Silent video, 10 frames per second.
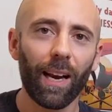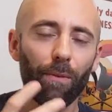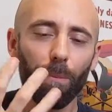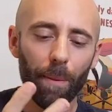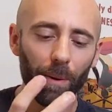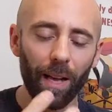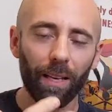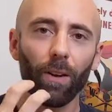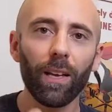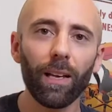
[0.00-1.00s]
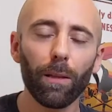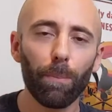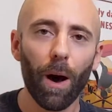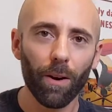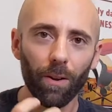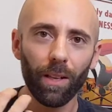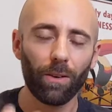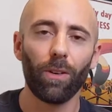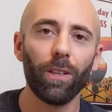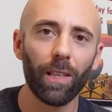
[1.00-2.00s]
And I remember like looking at the bottle
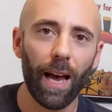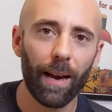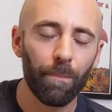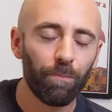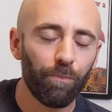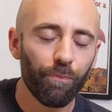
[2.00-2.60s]
and all of that.